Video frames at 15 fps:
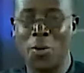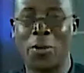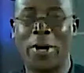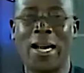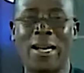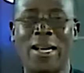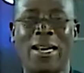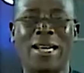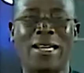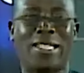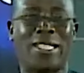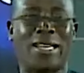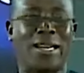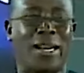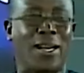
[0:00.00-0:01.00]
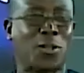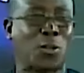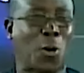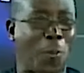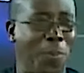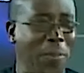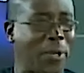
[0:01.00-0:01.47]
You readily
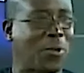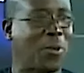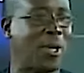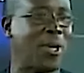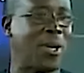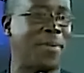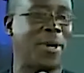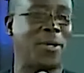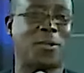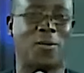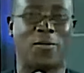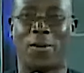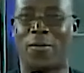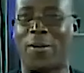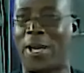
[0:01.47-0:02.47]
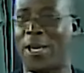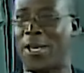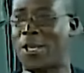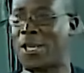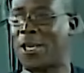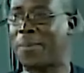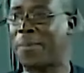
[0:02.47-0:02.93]
submit to the demands of the flesh.